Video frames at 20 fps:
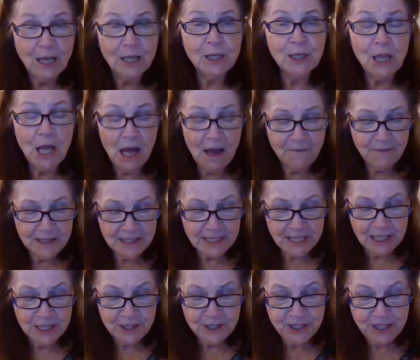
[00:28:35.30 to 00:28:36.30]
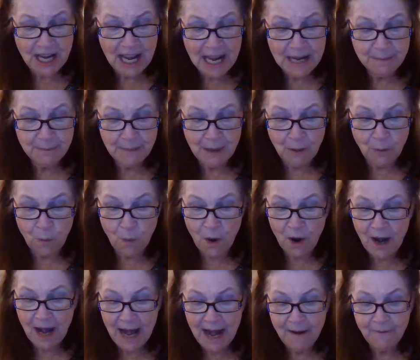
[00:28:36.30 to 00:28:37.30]
Love is contentment
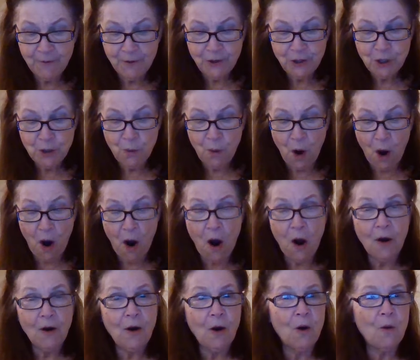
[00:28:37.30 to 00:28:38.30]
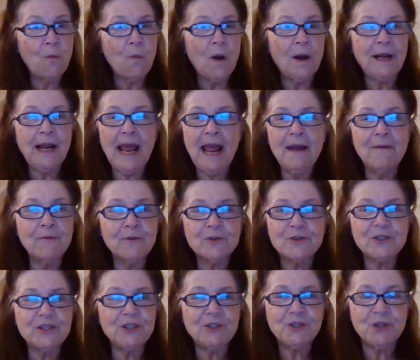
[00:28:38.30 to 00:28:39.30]
wherever you are or whatever
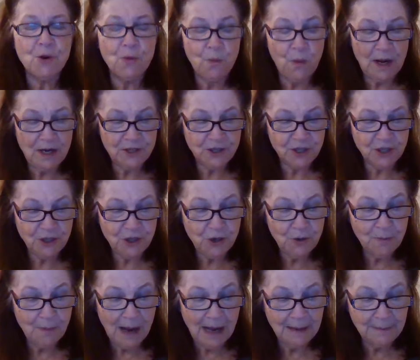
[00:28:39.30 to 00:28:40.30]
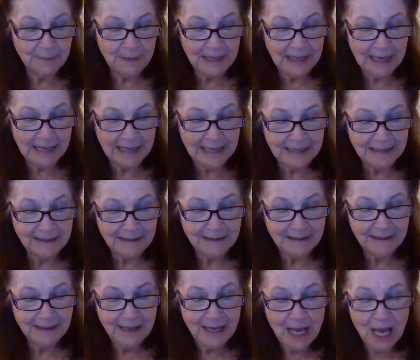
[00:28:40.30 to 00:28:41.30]
situation you might be in.
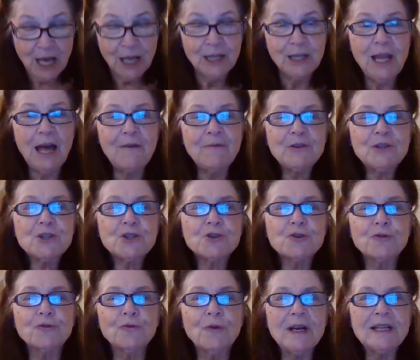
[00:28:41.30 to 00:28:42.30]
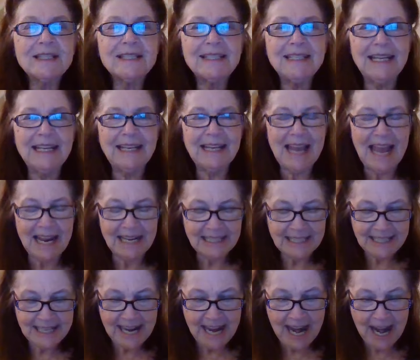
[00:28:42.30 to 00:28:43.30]
Love is trusting
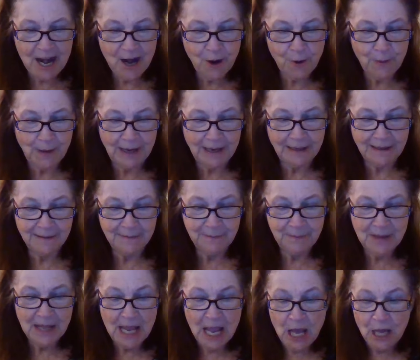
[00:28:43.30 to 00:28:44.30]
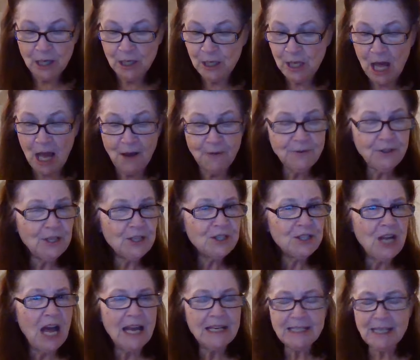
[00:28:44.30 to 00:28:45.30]
and caring. Love does
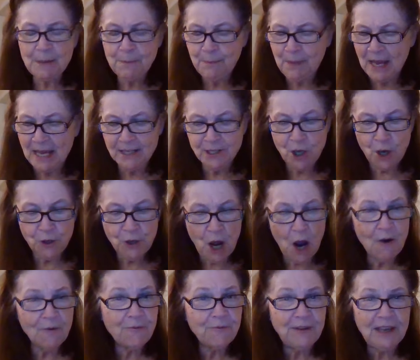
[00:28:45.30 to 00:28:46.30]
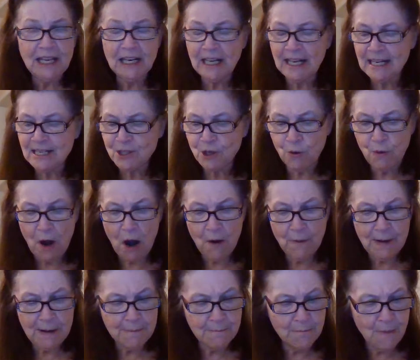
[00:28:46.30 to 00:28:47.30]
not depend on our feelings or
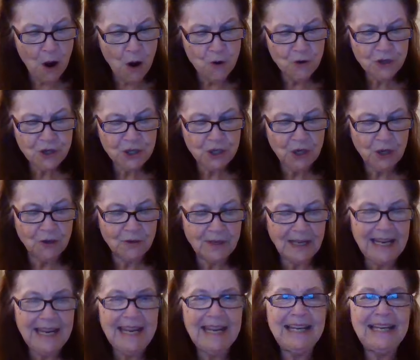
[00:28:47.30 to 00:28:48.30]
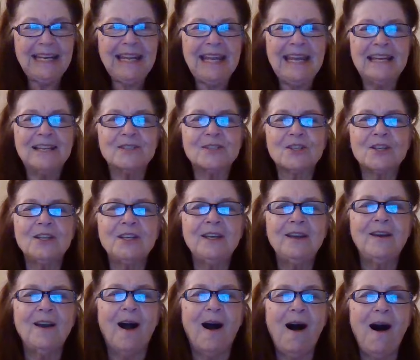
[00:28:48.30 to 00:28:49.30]
our emotional. It is
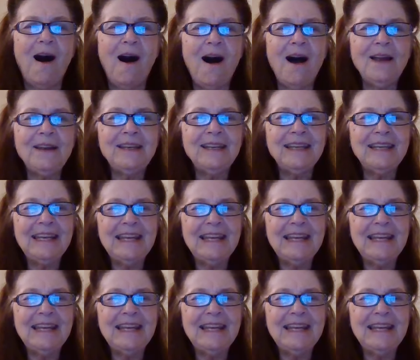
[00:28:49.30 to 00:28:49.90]
God